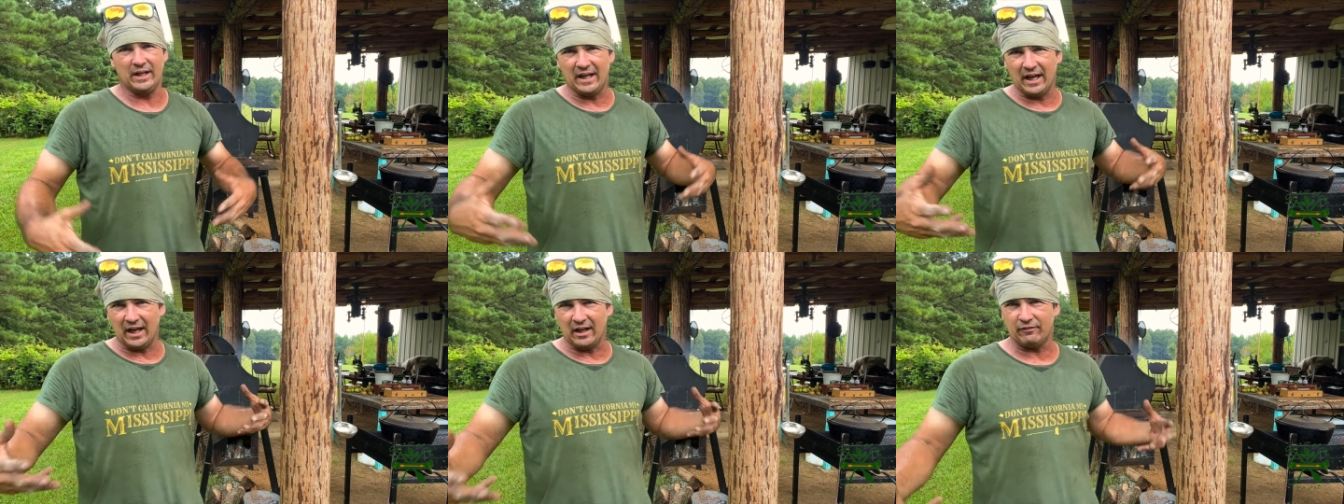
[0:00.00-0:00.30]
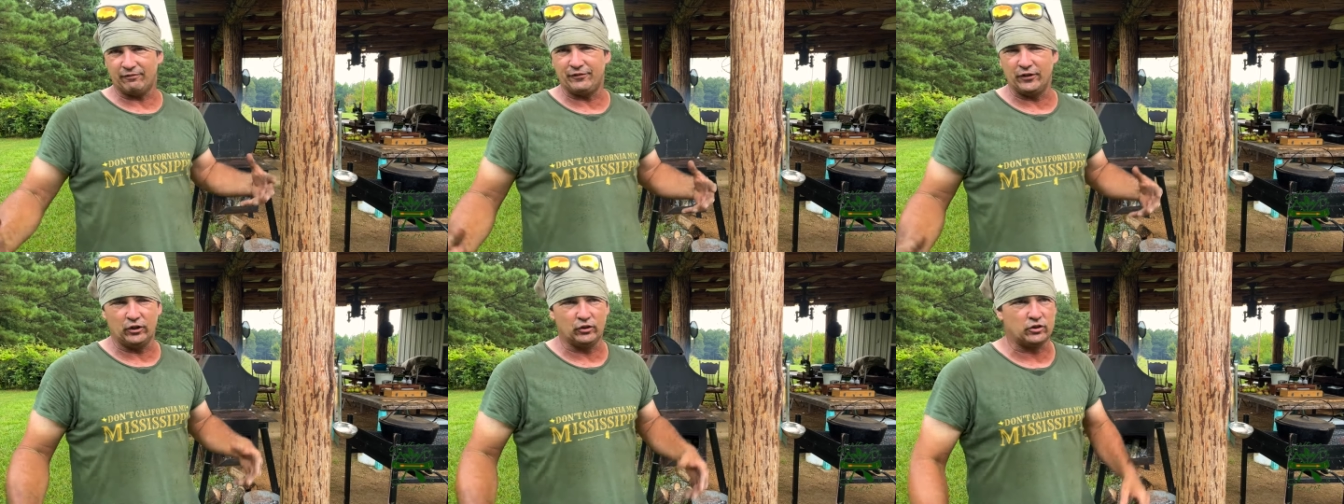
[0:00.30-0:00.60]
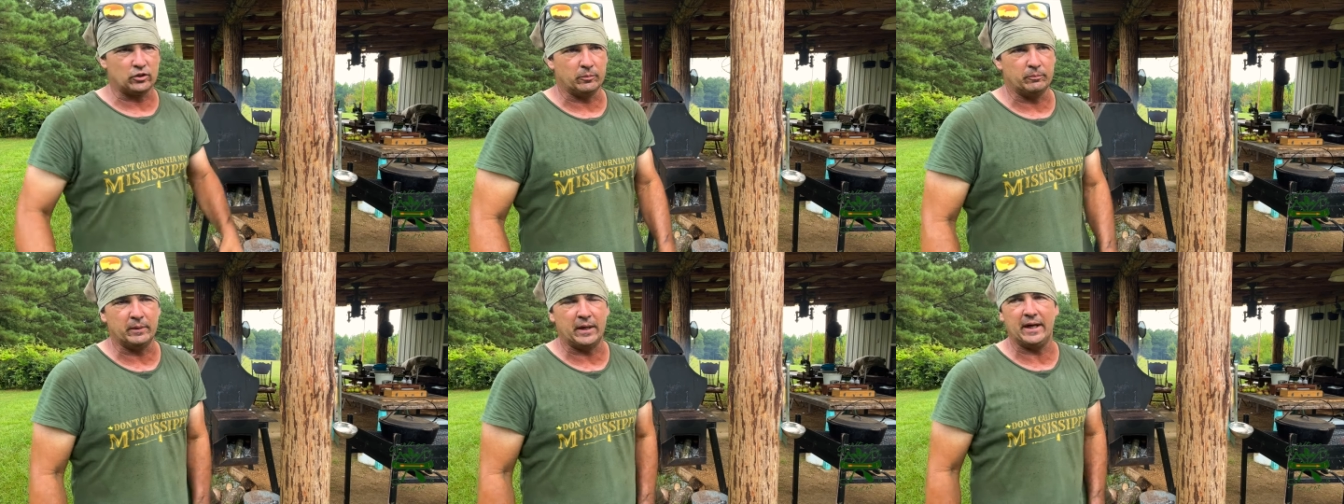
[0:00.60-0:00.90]
got a few
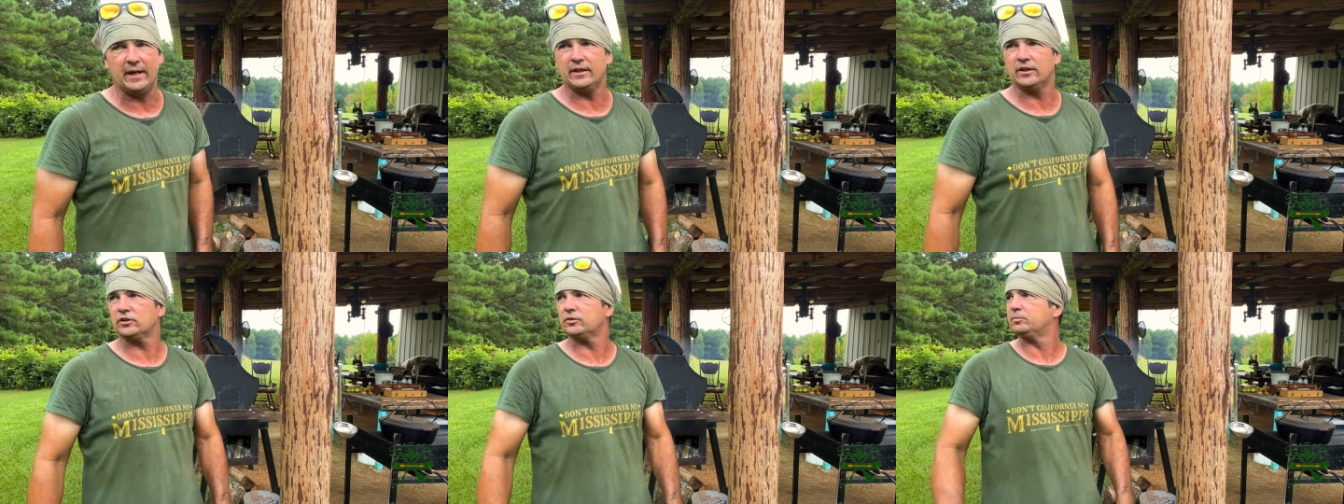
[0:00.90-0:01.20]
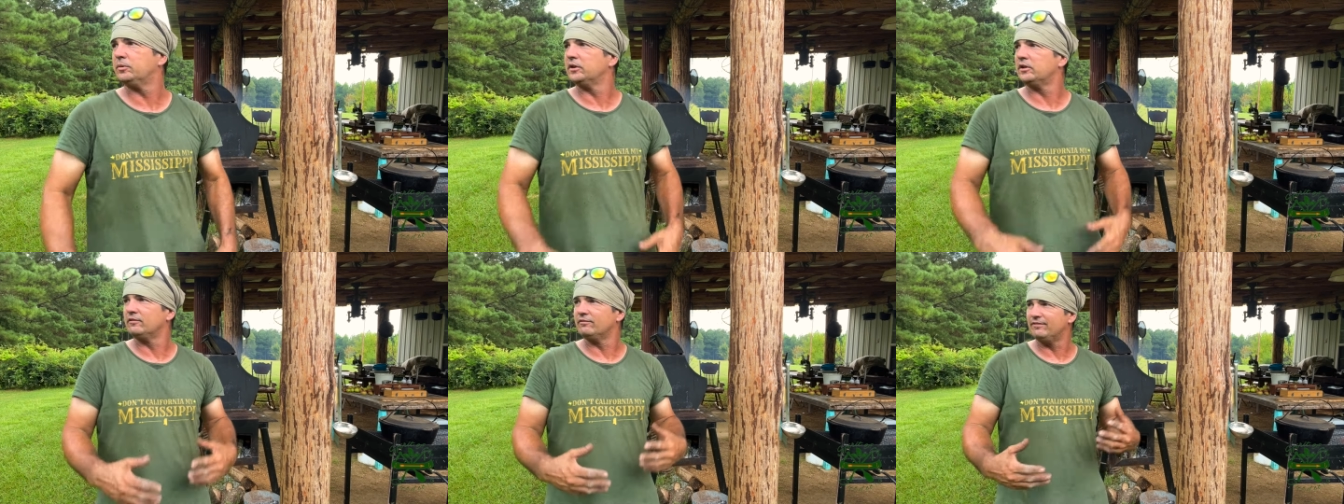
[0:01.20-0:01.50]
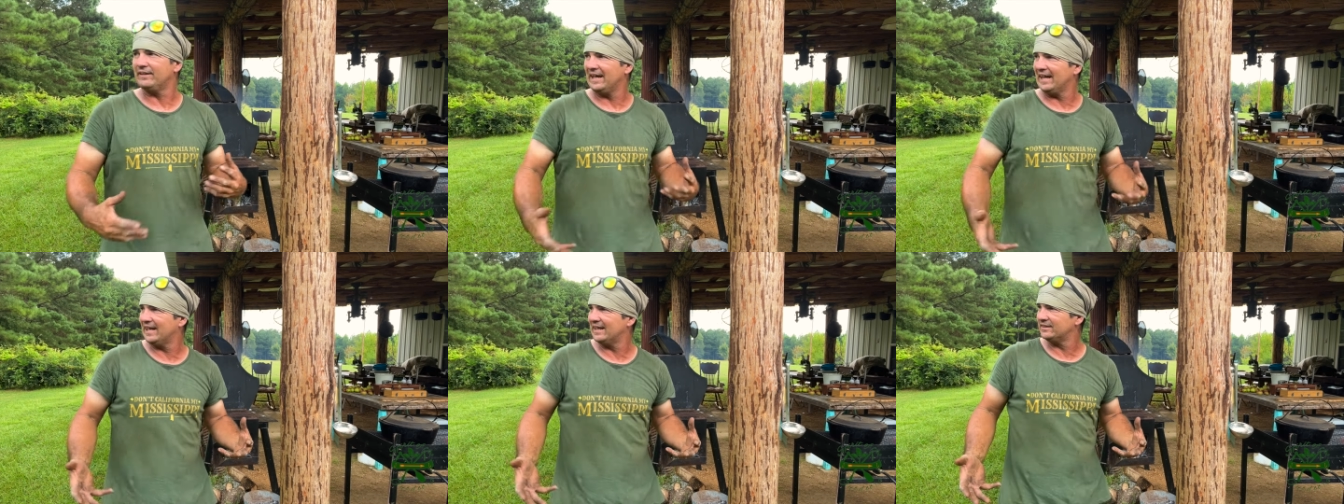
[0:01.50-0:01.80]
tomatoes, but the
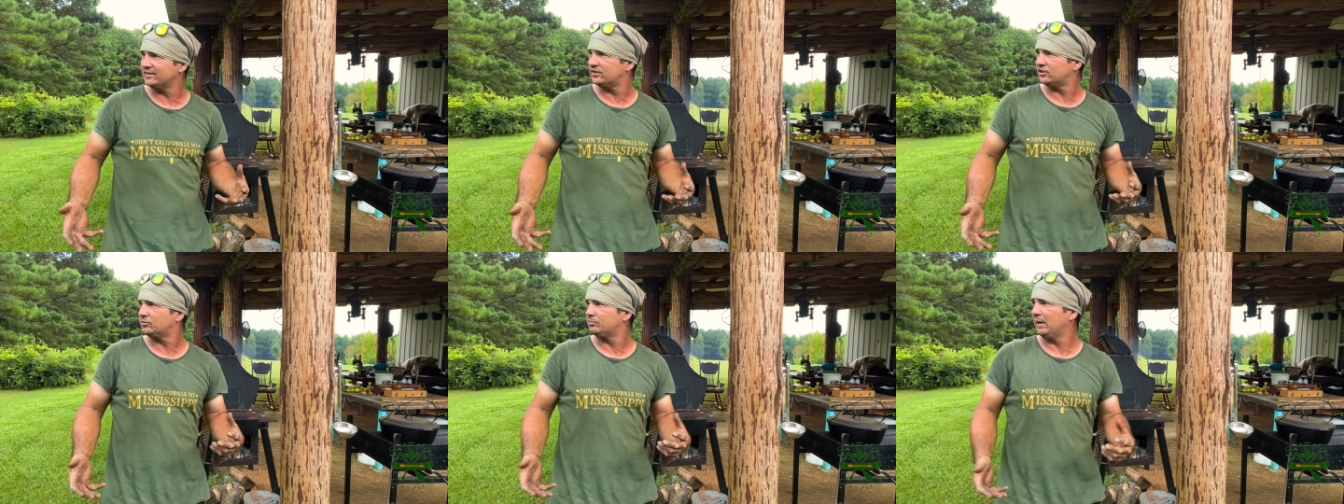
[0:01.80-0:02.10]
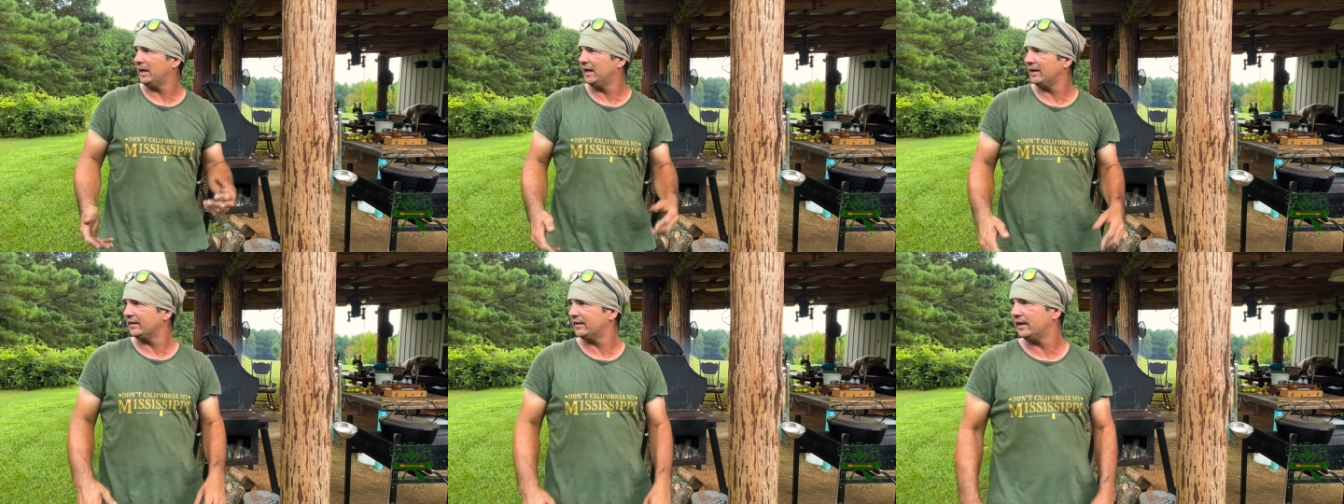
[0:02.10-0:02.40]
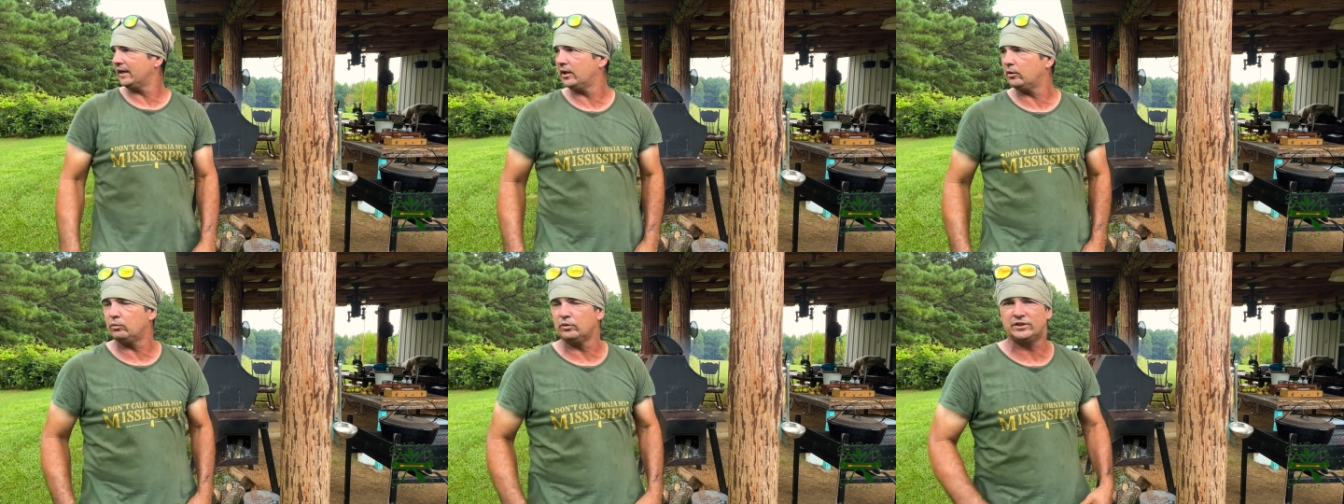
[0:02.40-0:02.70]
vines is about dead.